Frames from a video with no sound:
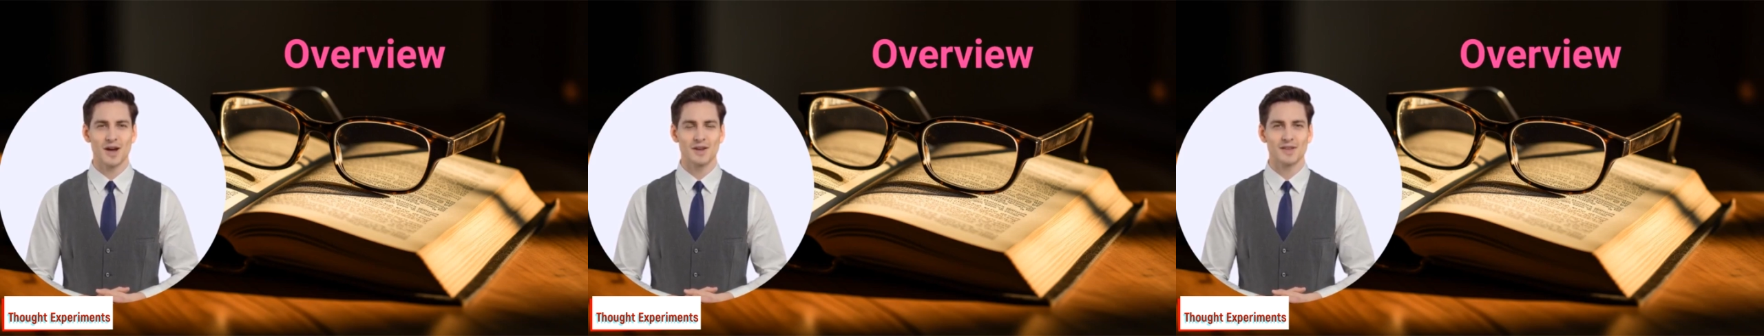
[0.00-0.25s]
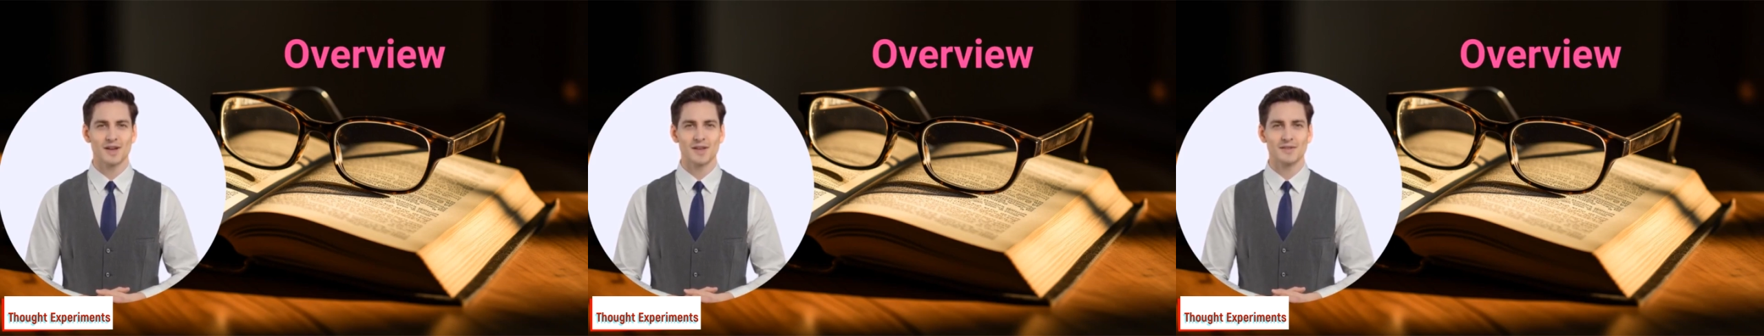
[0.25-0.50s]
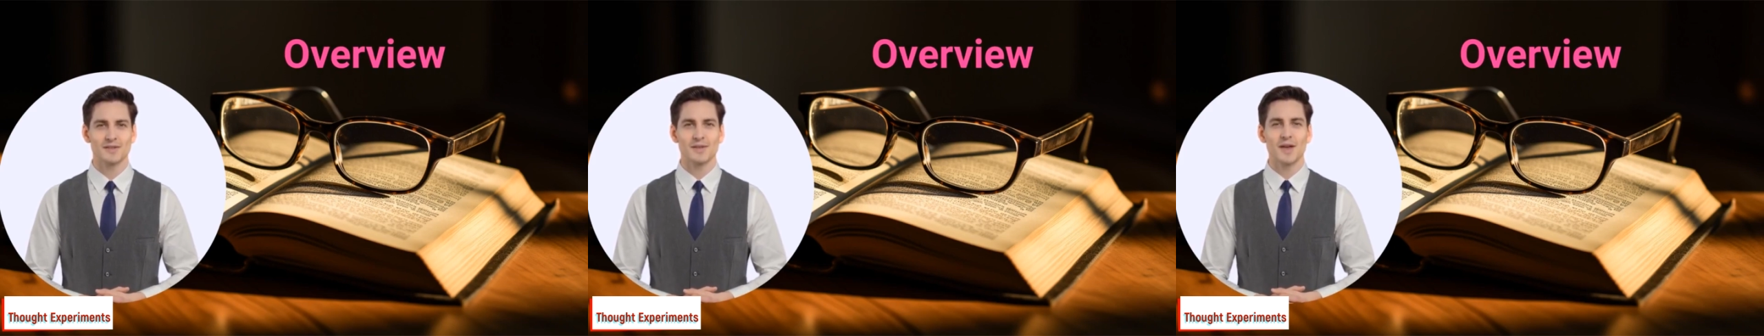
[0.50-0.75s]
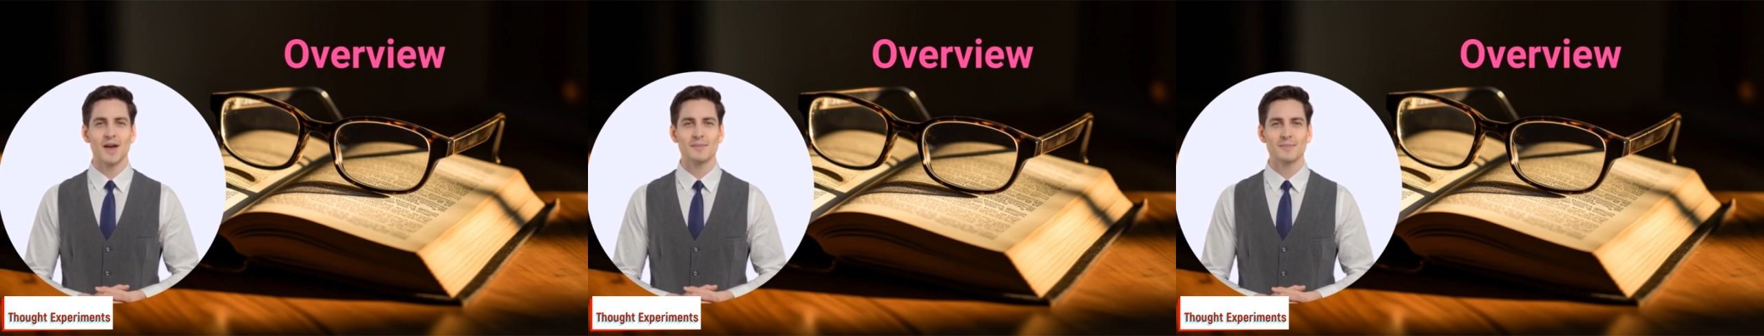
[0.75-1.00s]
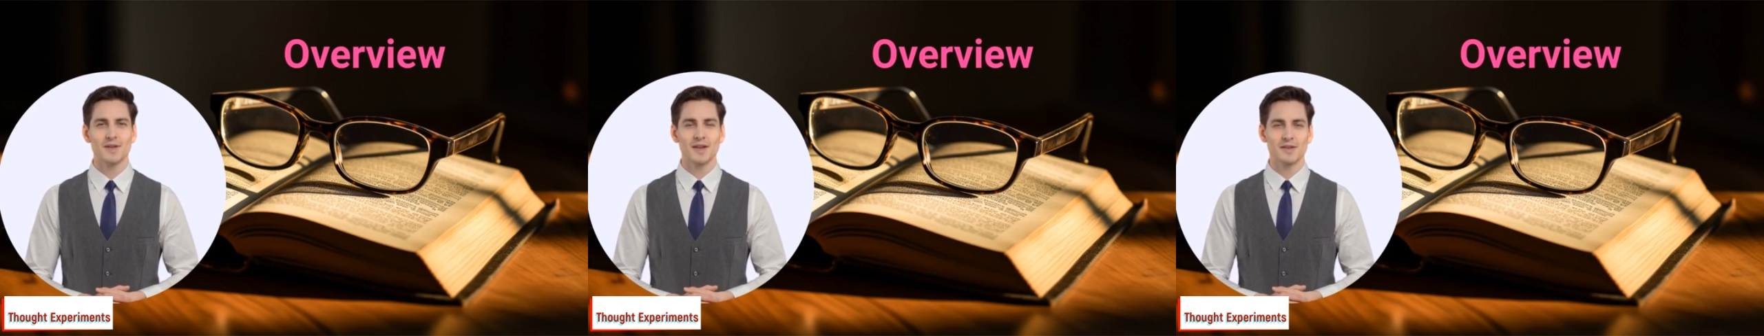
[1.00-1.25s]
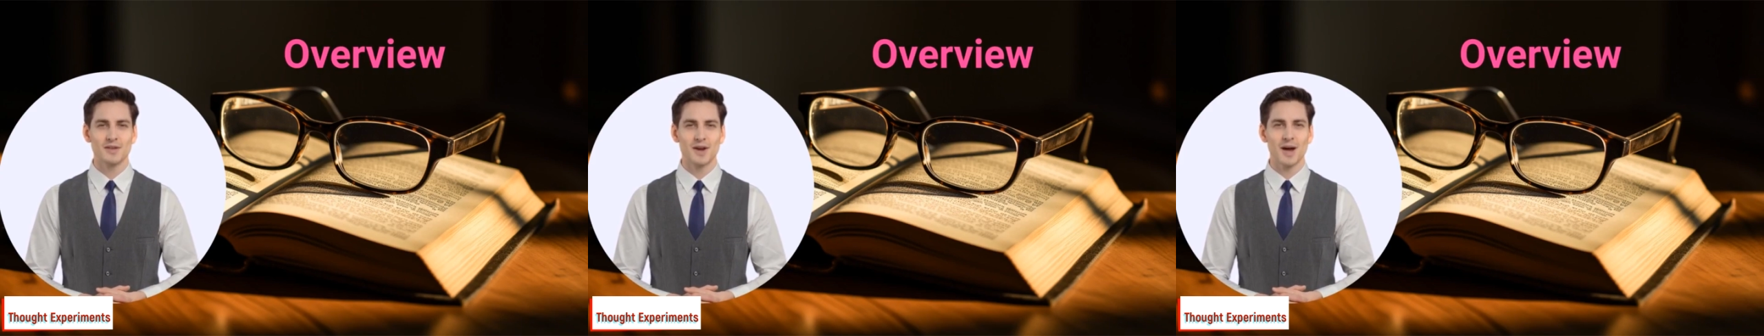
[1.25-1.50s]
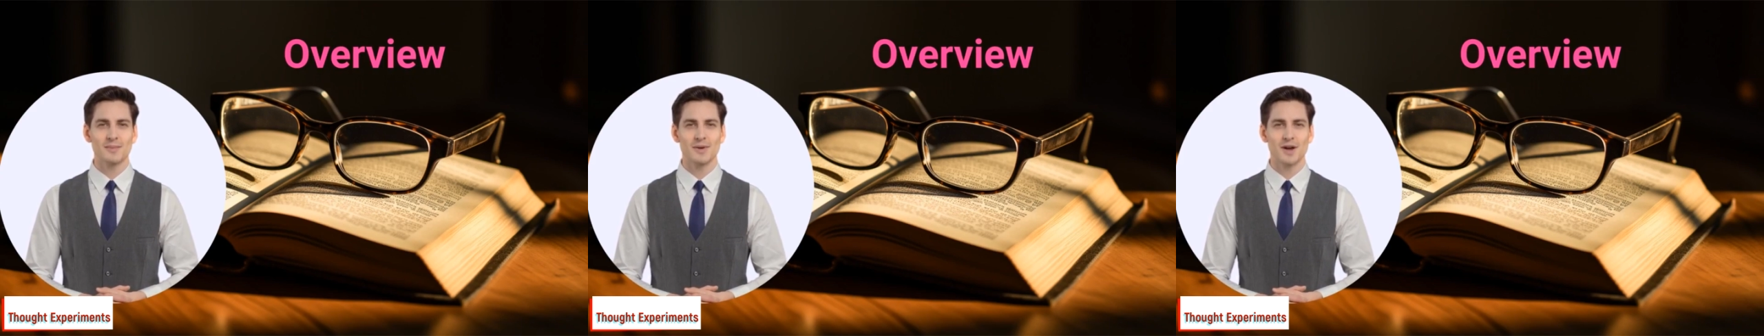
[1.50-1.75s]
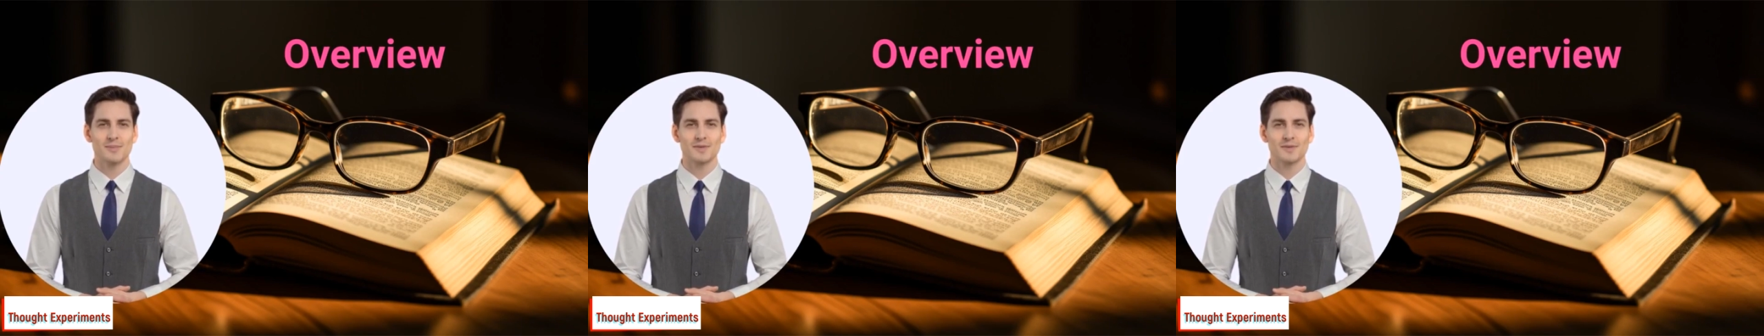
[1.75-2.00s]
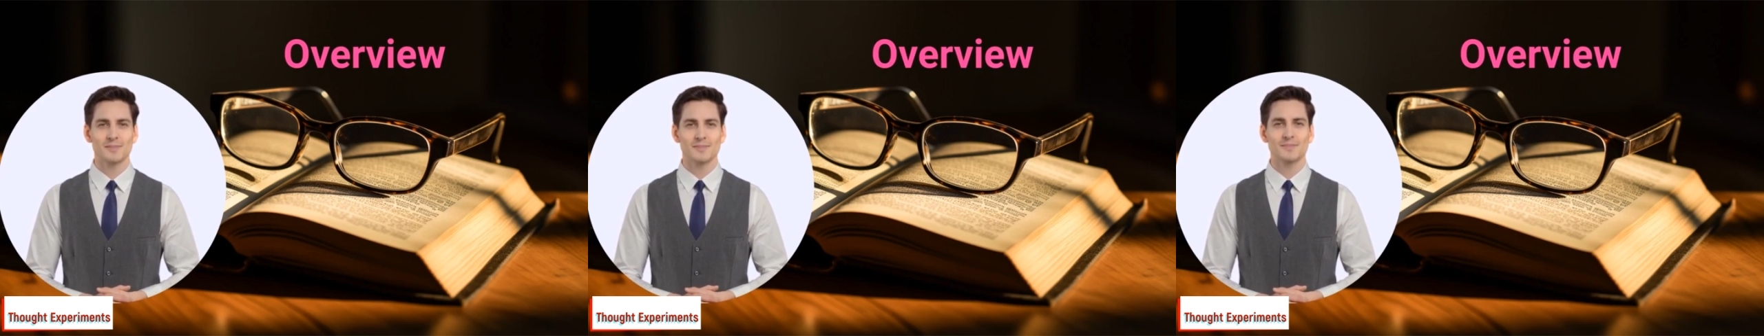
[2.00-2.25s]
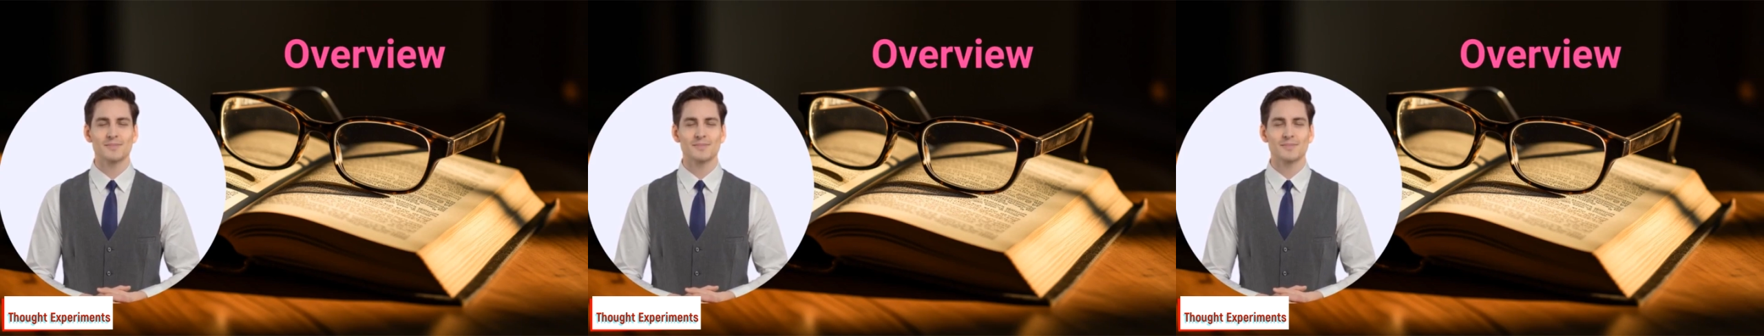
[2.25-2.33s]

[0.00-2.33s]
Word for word: ideas, and potential outcomes.